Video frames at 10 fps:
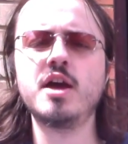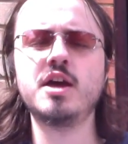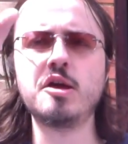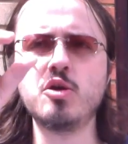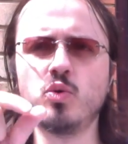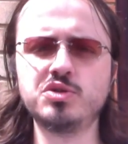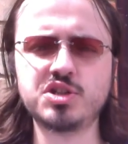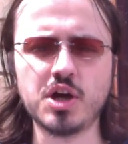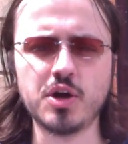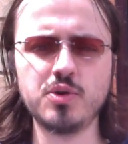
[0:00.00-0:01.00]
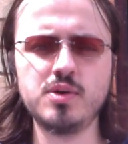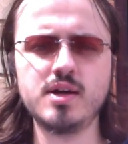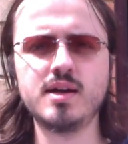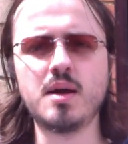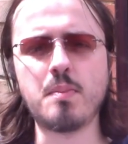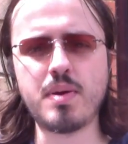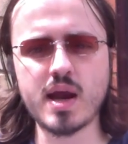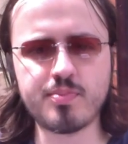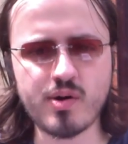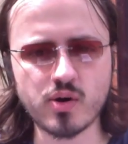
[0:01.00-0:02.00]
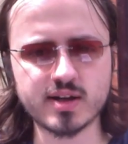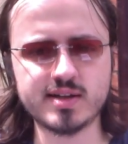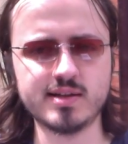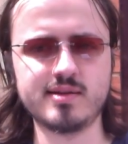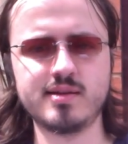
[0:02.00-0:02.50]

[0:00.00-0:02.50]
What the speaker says: he also pickpocketed